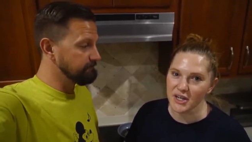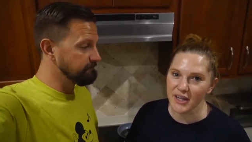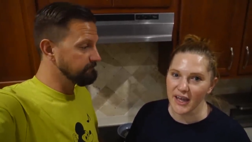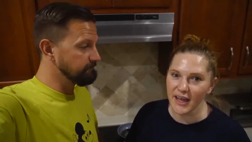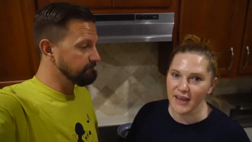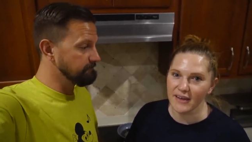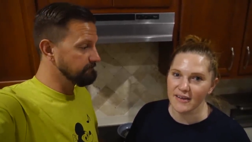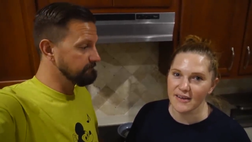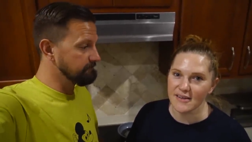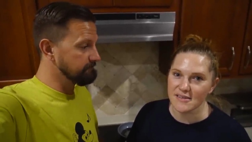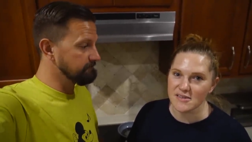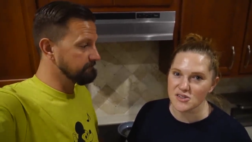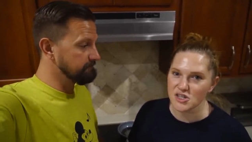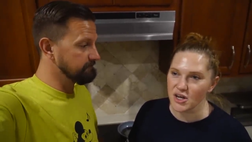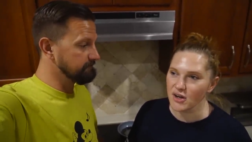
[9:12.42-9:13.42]
Speaker 1: again
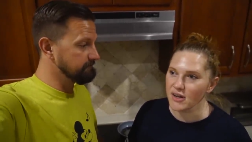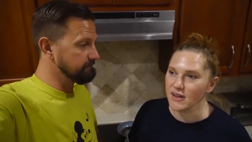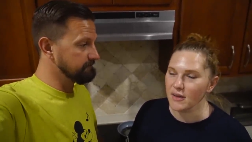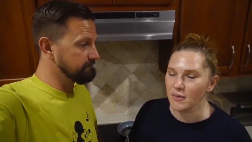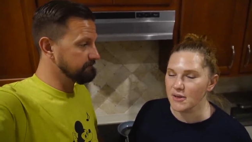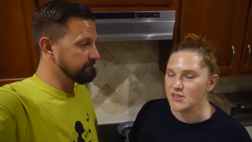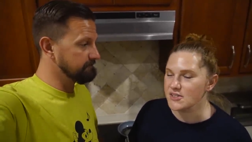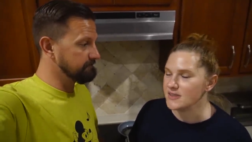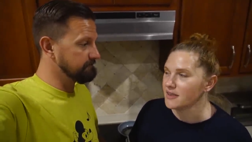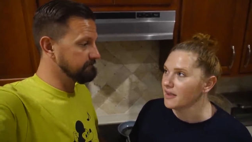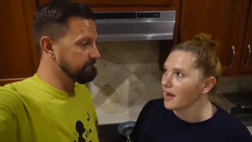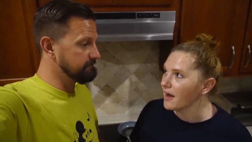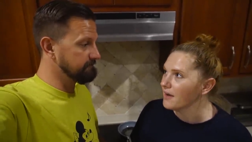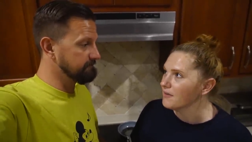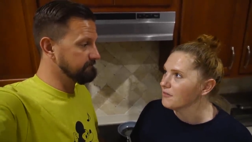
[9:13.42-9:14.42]
is a charity that we just
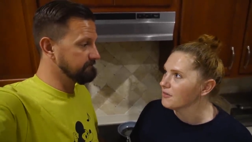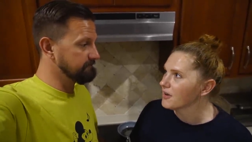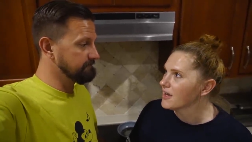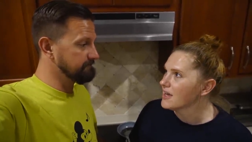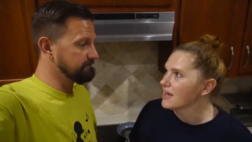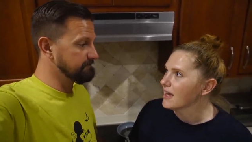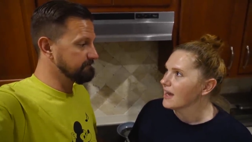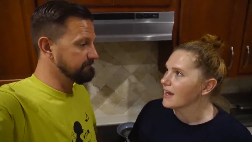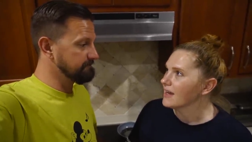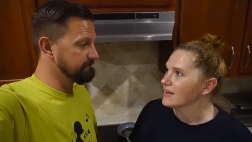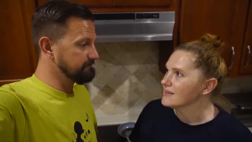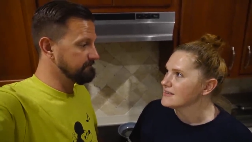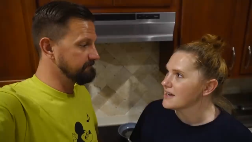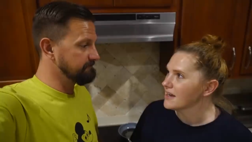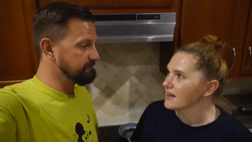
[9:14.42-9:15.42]
love,
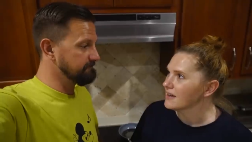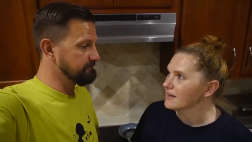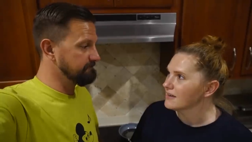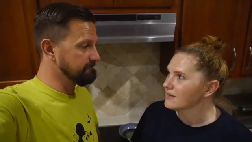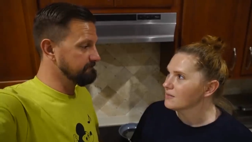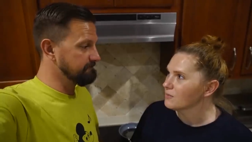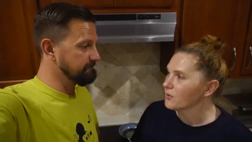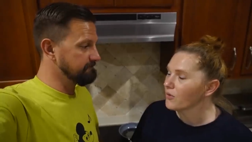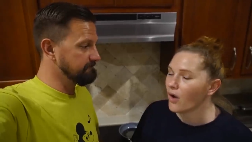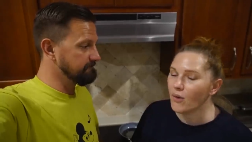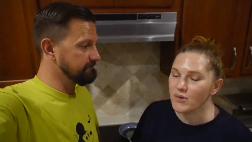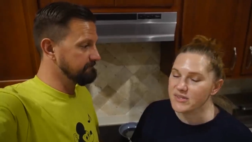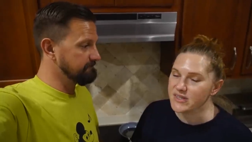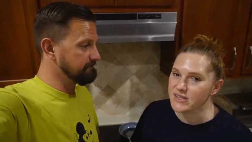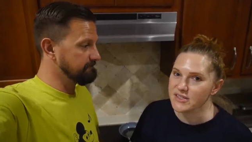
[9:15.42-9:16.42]
and we'll
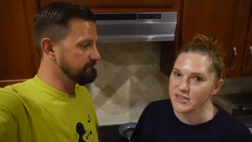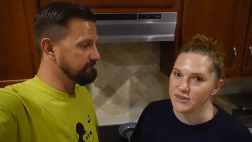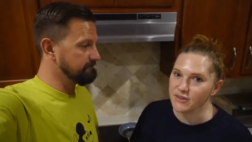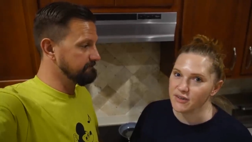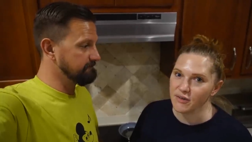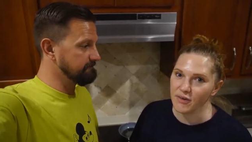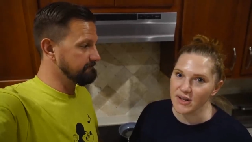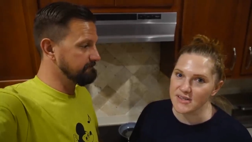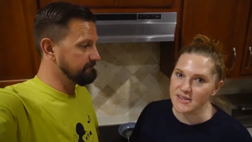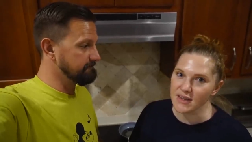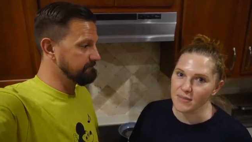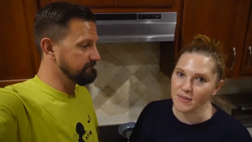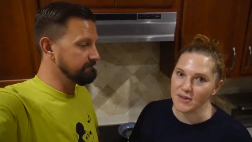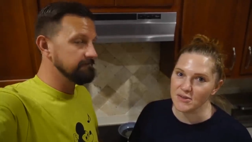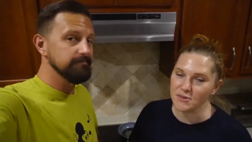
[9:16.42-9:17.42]
always continue to donate to
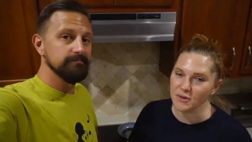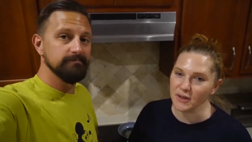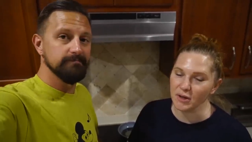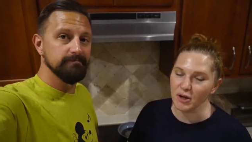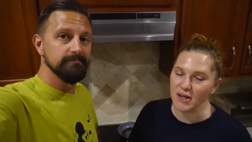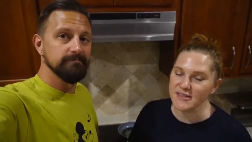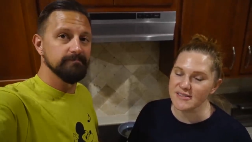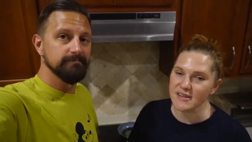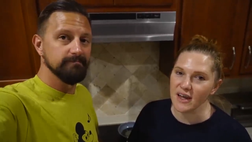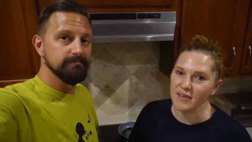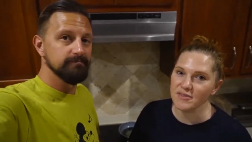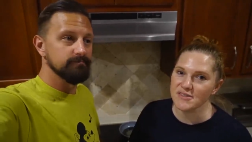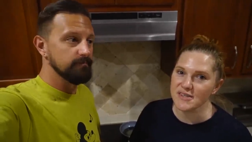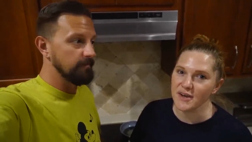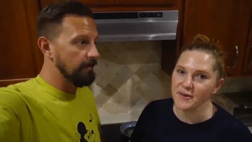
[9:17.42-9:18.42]
them. They do really great
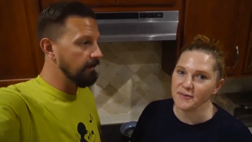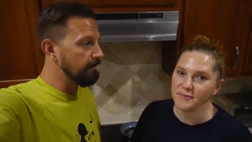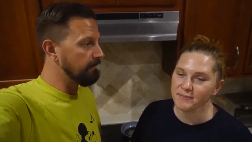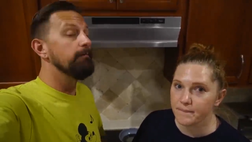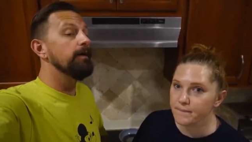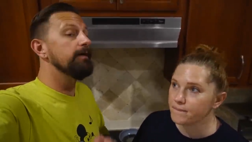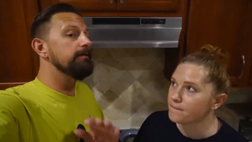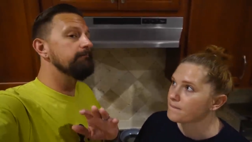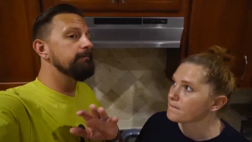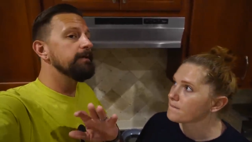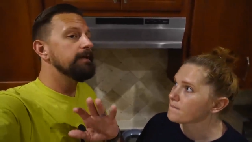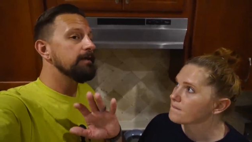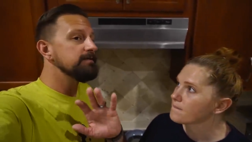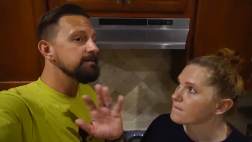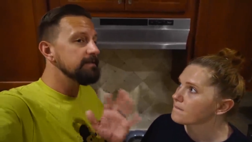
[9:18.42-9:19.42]
stuff. So
Speaker 2: yeah, but
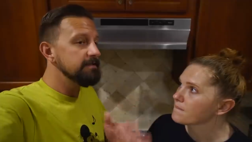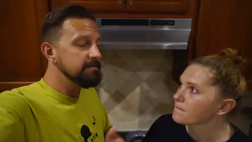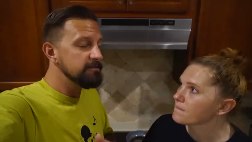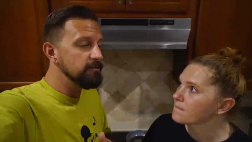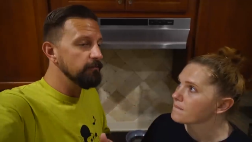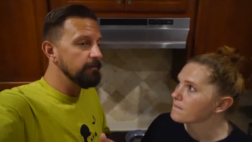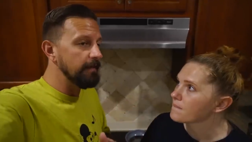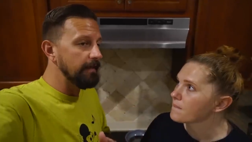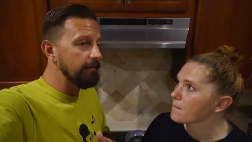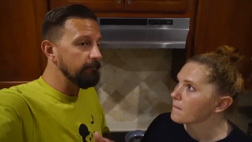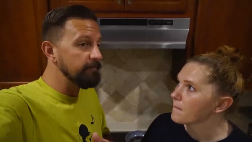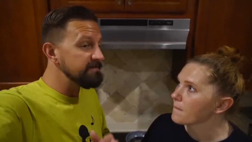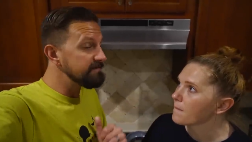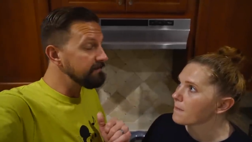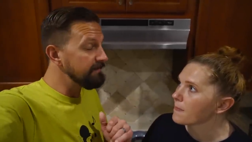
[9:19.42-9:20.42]
because it is so late,
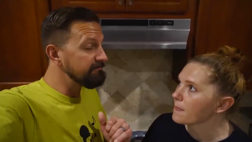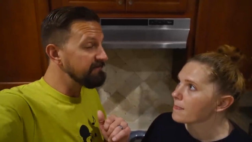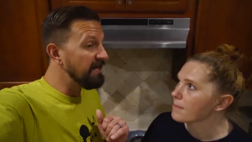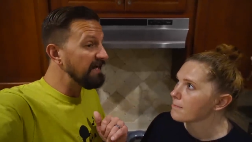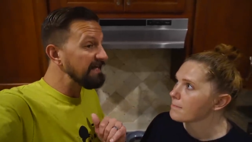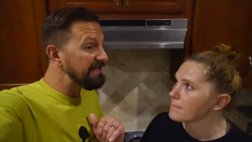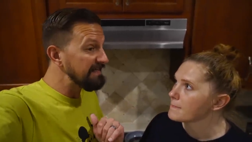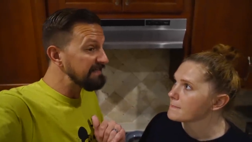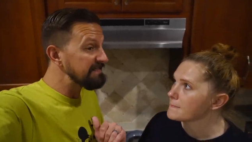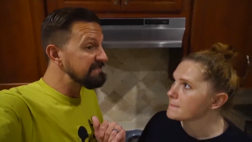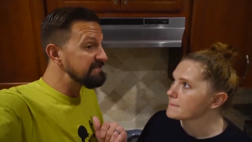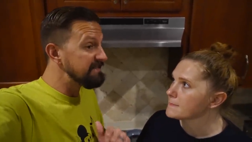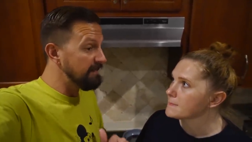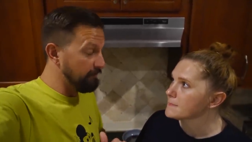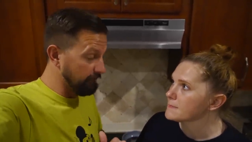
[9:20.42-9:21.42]
we still have not
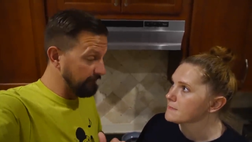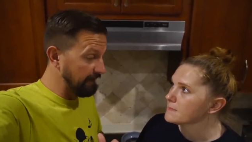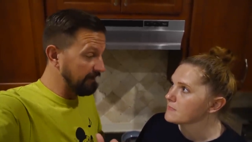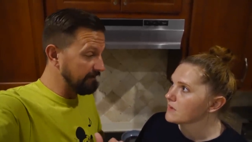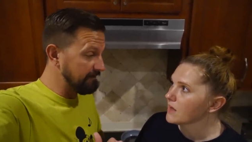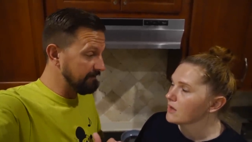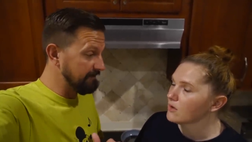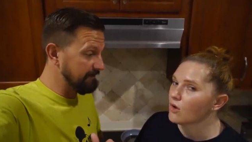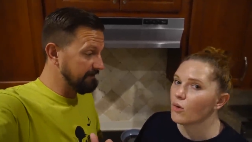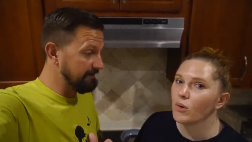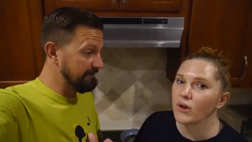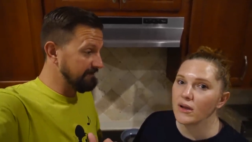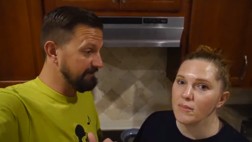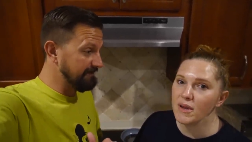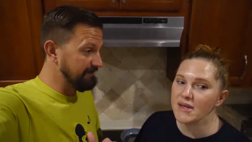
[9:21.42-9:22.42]
eaten dinner yet.
Speaker 1: No,
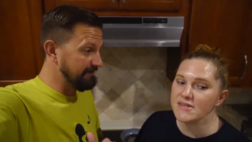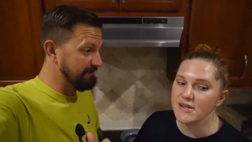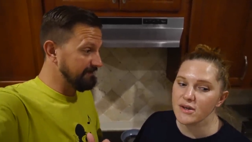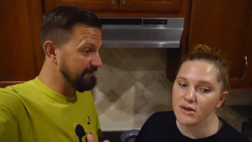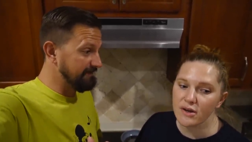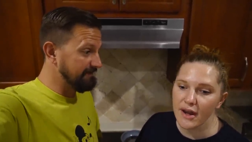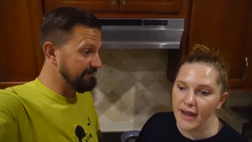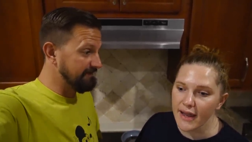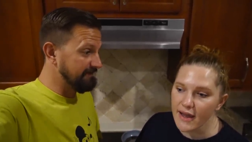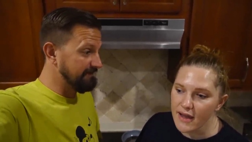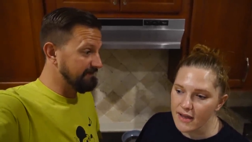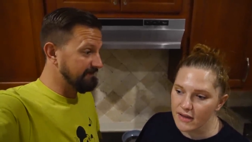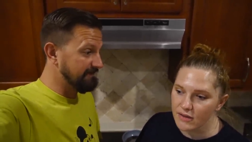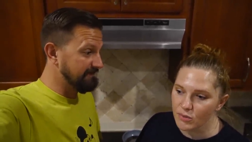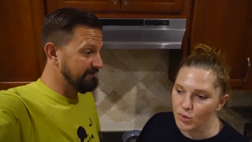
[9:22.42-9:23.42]
we're gonna make dinner,
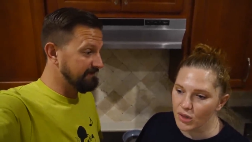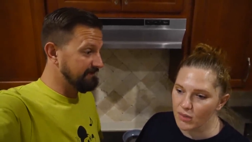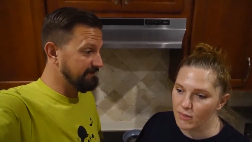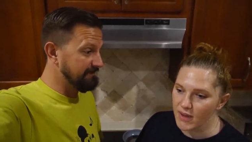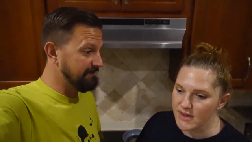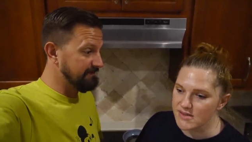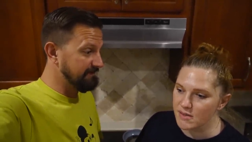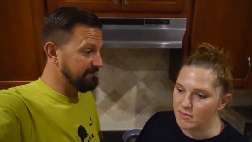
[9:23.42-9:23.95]
and we're gonna make